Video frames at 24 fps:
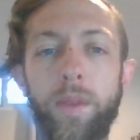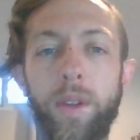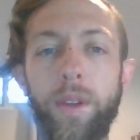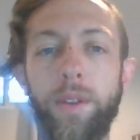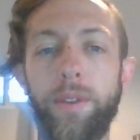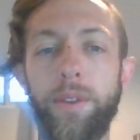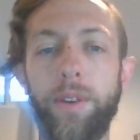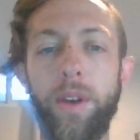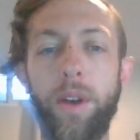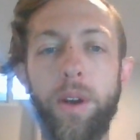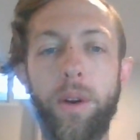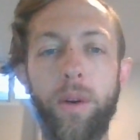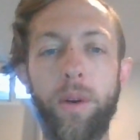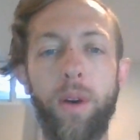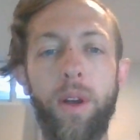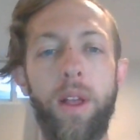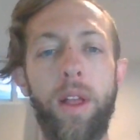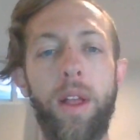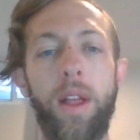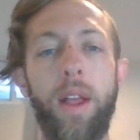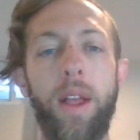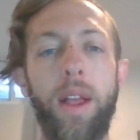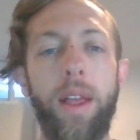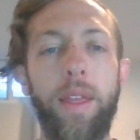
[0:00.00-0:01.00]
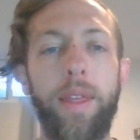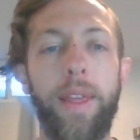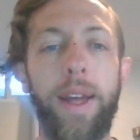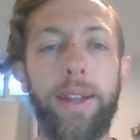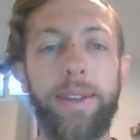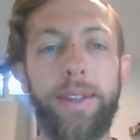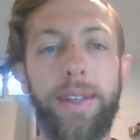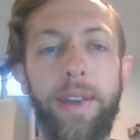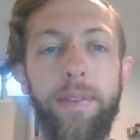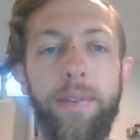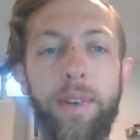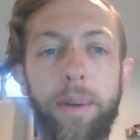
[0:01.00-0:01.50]
So
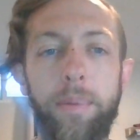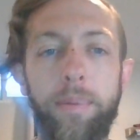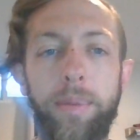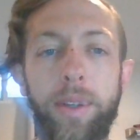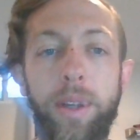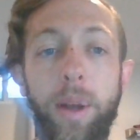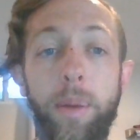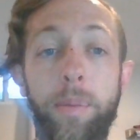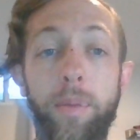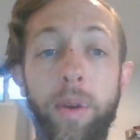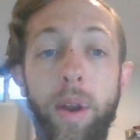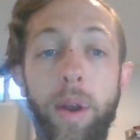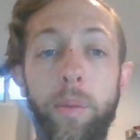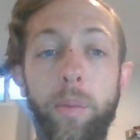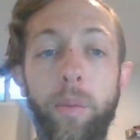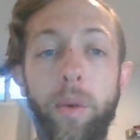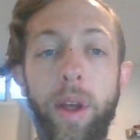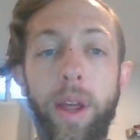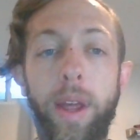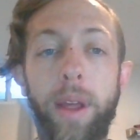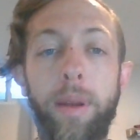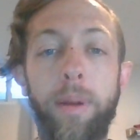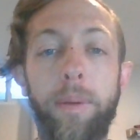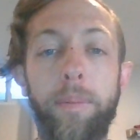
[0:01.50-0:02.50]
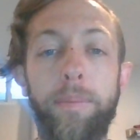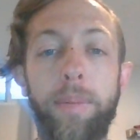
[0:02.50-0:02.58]
that's given them some runway,